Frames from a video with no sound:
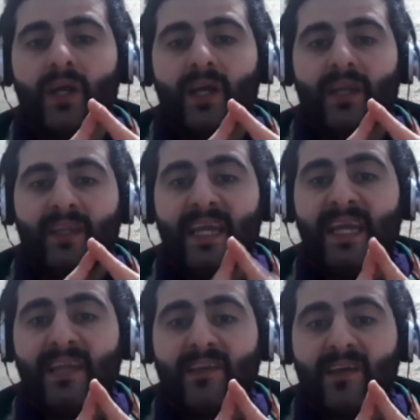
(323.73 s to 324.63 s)

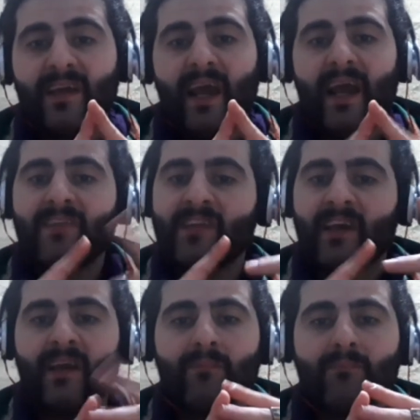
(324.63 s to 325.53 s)
need and
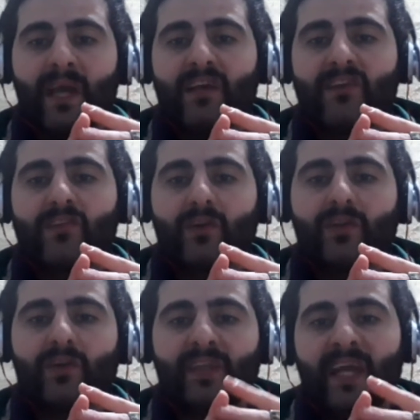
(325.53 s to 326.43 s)
second based on
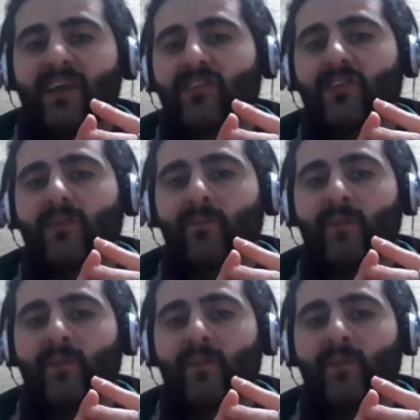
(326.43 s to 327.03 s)
your taste.